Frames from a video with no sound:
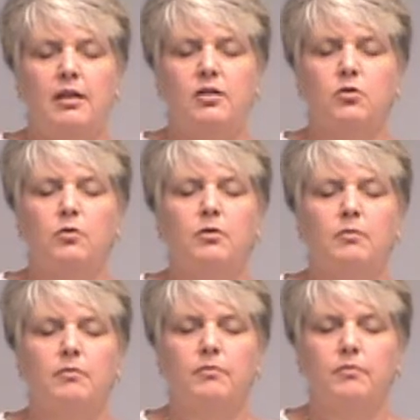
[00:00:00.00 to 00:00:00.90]
in this
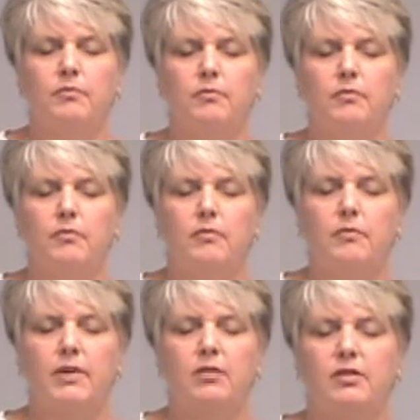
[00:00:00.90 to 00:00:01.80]
room,
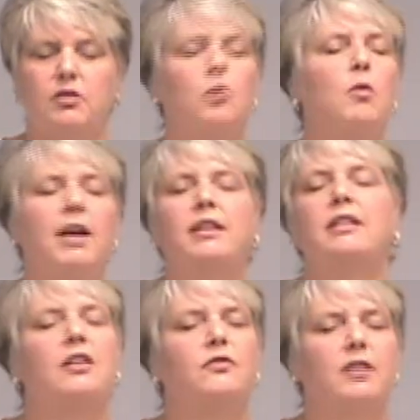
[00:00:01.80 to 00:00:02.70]
there is
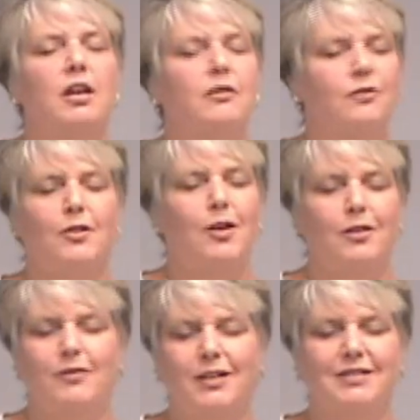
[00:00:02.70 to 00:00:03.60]
quite enough love for
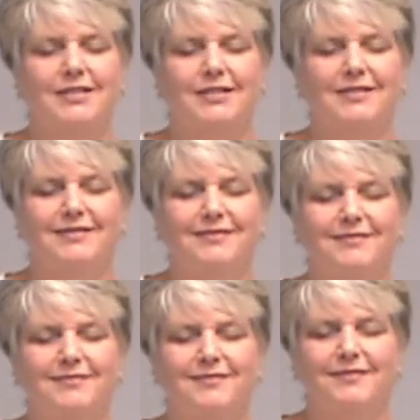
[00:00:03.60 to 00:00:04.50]
all of us.
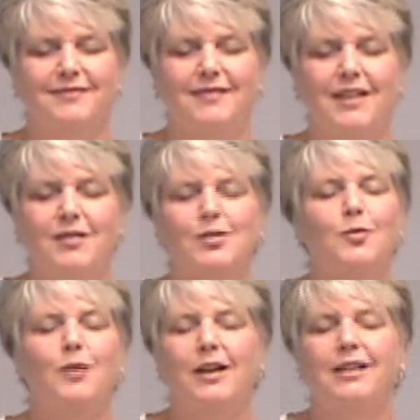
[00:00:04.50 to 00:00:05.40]
There
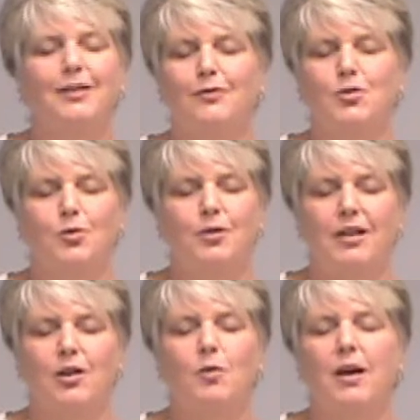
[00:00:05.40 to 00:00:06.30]
is quite enough
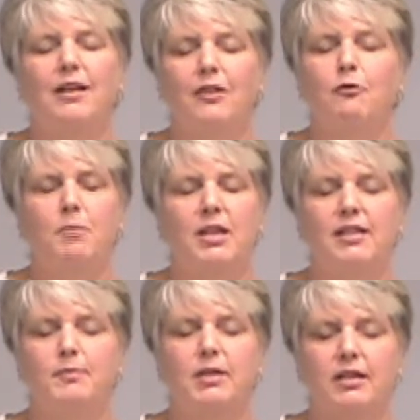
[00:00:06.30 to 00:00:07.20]
joy and quite enough
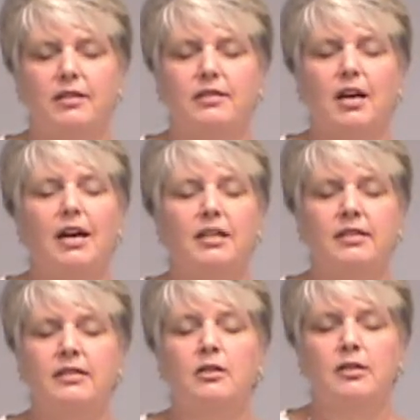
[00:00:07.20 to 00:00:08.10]
peace because God
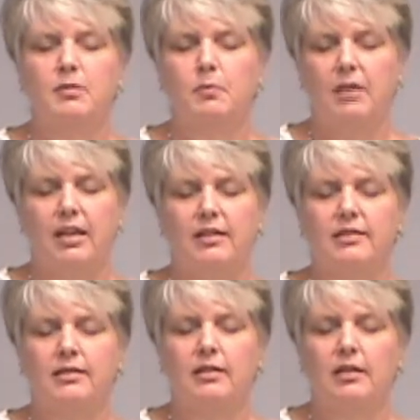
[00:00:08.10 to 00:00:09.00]
is in this
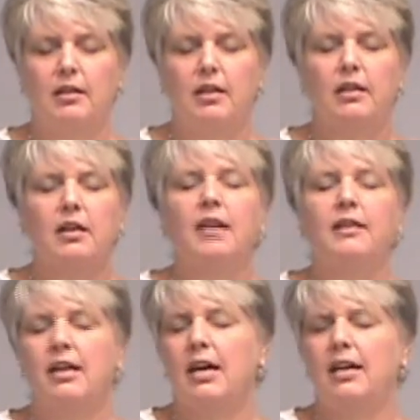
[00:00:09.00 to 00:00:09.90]
place. The
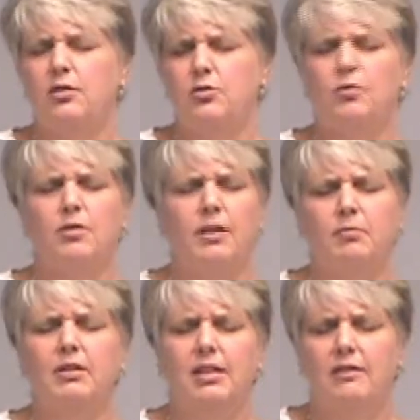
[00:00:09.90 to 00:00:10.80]
God that I adore
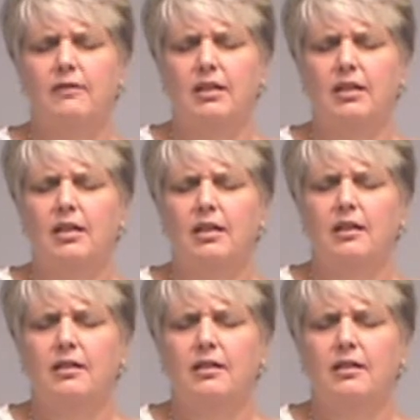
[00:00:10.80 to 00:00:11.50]
and believe in.